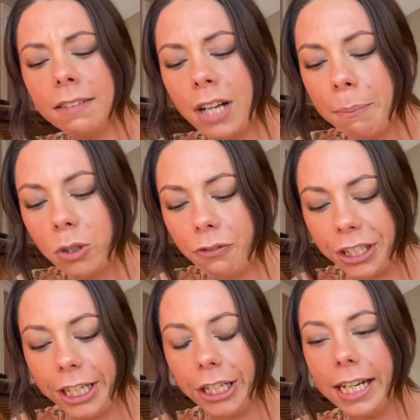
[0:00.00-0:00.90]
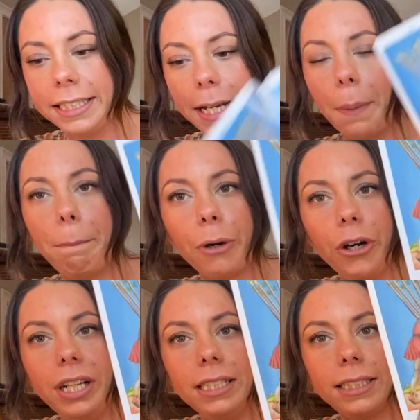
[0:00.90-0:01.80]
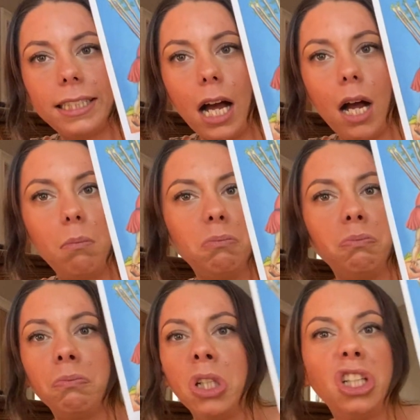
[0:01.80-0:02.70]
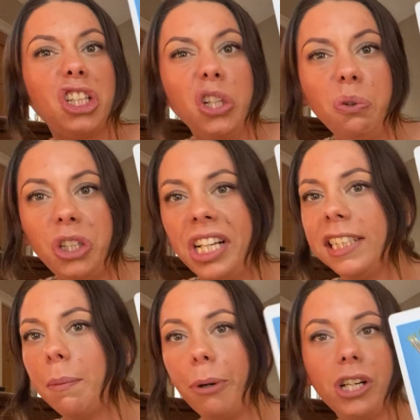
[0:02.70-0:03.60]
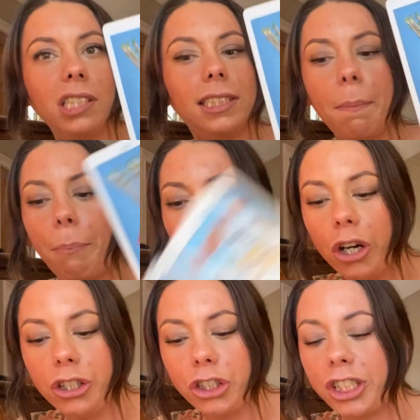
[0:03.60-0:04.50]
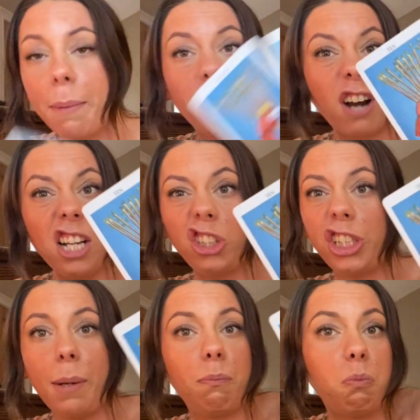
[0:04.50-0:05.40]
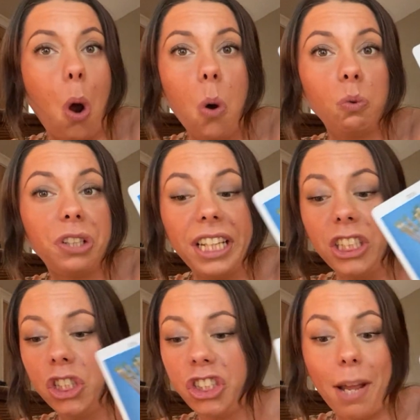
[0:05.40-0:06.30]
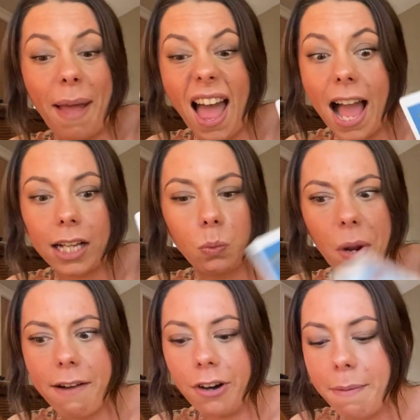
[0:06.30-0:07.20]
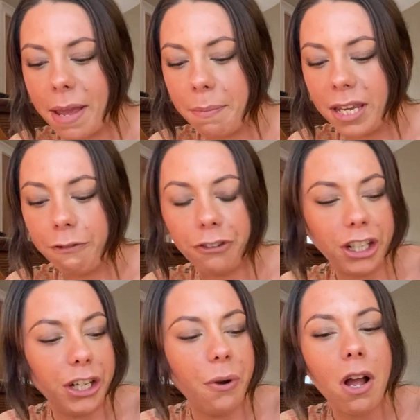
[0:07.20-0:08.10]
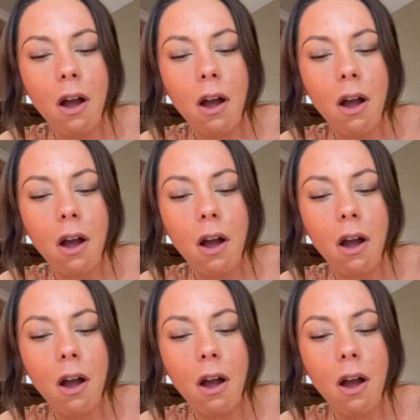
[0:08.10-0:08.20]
of Cups over here. It's like a burdensome union, it's a burdensome partnership, friendship, old relationship, ex, whatever it may be for you,